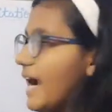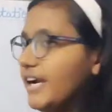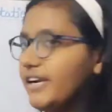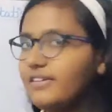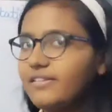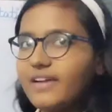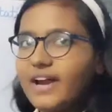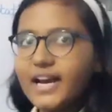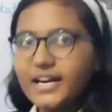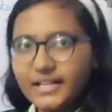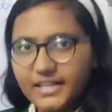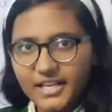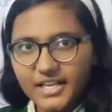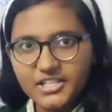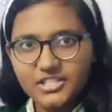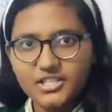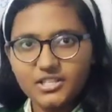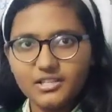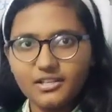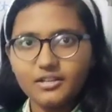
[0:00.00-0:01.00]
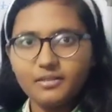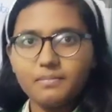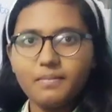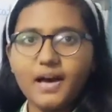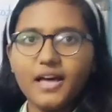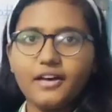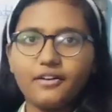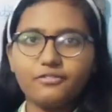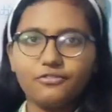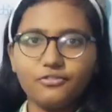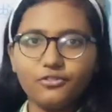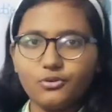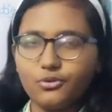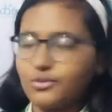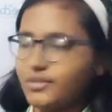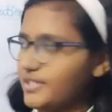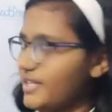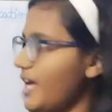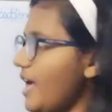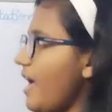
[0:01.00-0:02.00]
attract each other by a
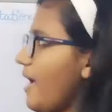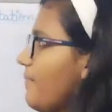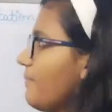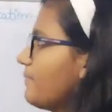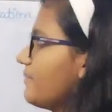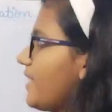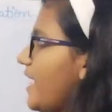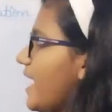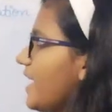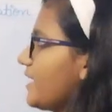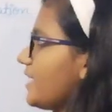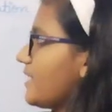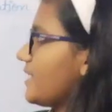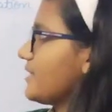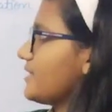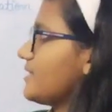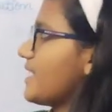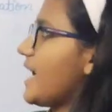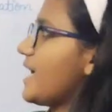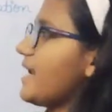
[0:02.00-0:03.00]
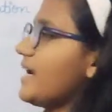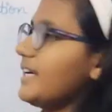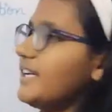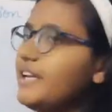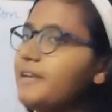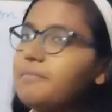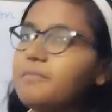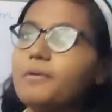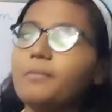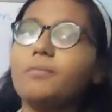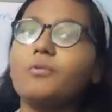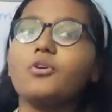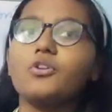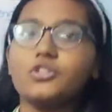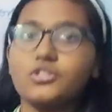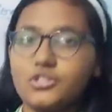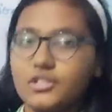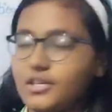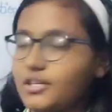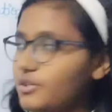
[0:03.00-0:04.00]
force that is directly
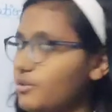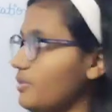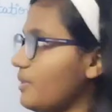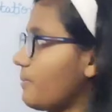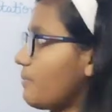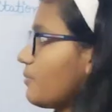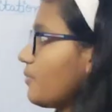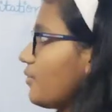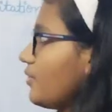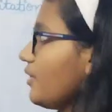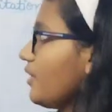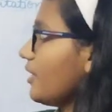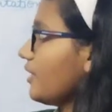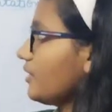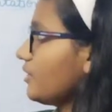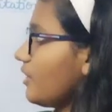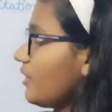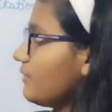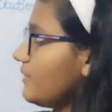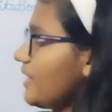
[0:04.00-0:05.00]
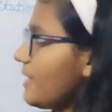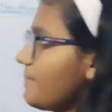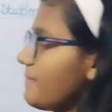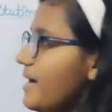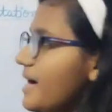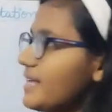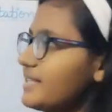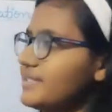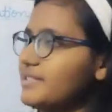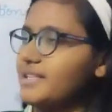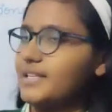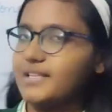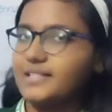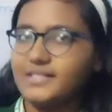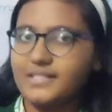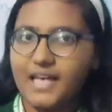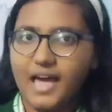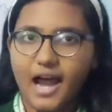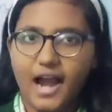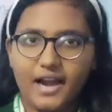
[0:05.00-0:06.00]
proportional to the product of their
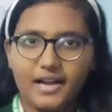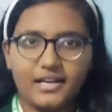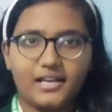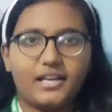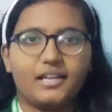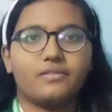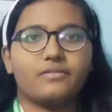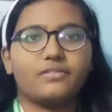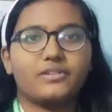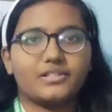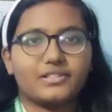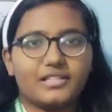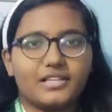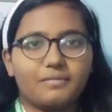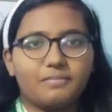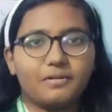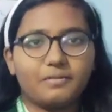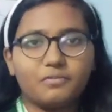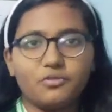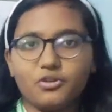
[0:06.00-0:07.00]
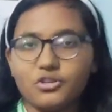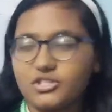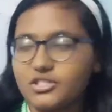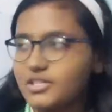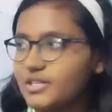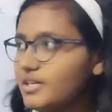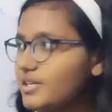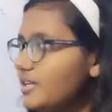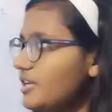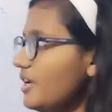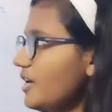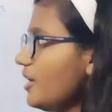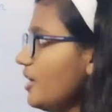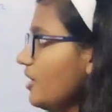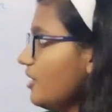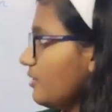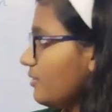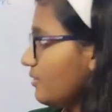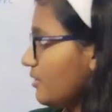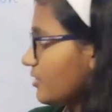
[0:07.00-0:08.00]
masses and inversely proportional
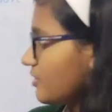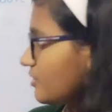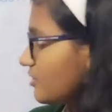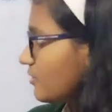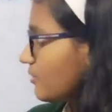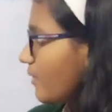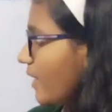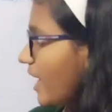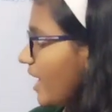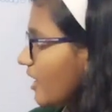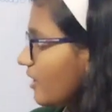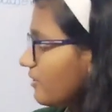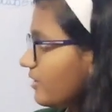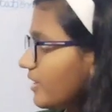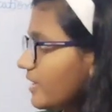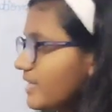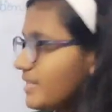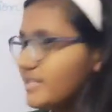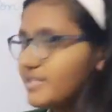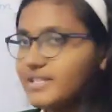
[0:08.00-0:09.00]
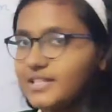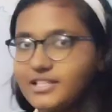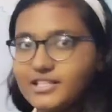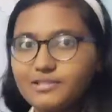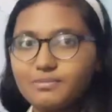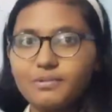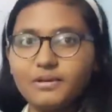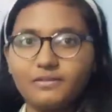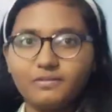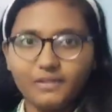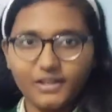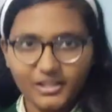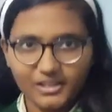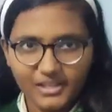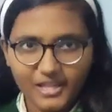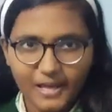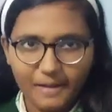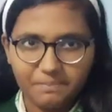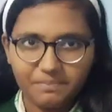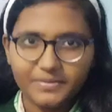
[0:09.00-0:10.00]
to the square of the distance
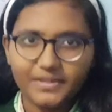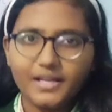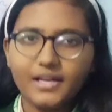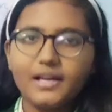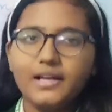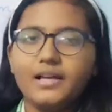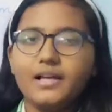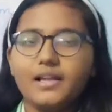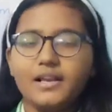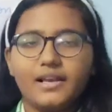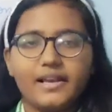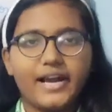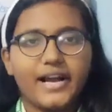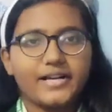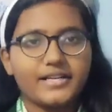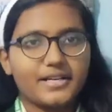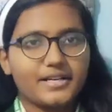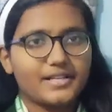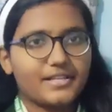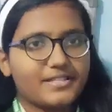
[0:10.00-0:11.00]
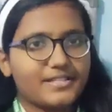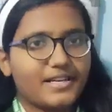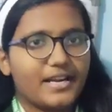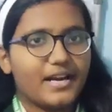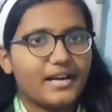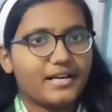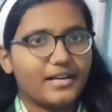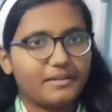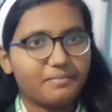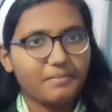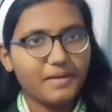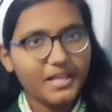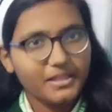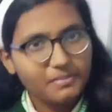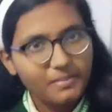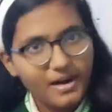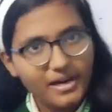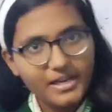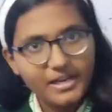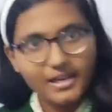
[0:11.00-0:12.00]
between them. Let's understand it
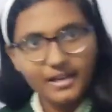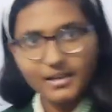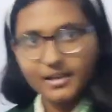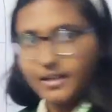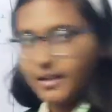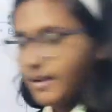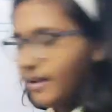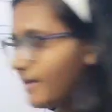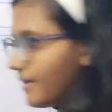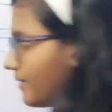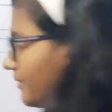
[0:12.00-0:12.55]
mathematically.